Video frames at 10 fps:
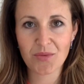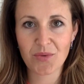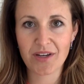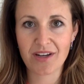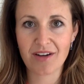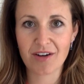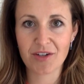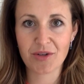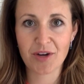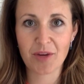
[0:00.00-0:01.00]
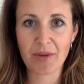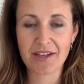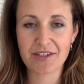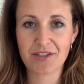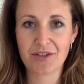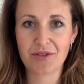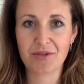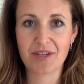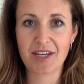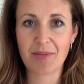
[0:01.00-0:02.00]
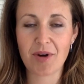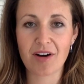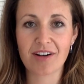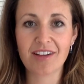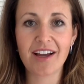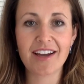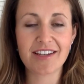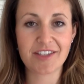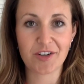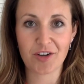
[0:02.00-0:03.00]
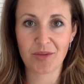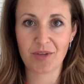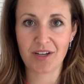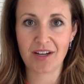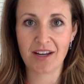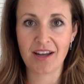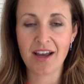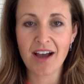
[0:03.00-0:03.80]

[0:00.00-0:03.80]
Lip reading: we are doing our best to keep our clients and our community